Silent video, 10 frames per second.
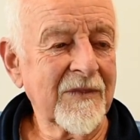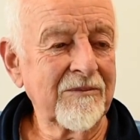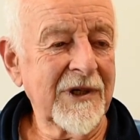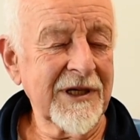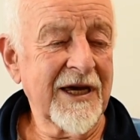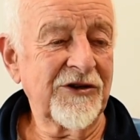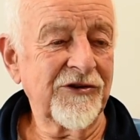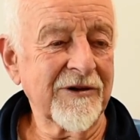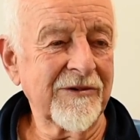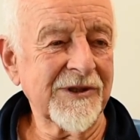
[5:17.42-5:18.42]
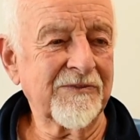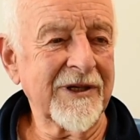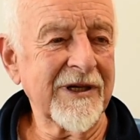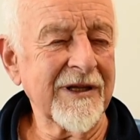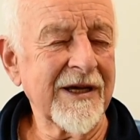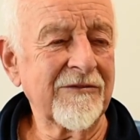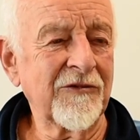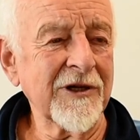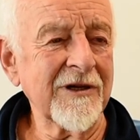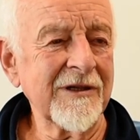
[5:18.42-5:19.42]
Mike Hendrick was playing then
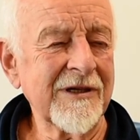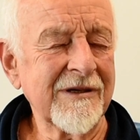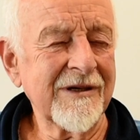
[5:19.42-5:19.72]
regularly.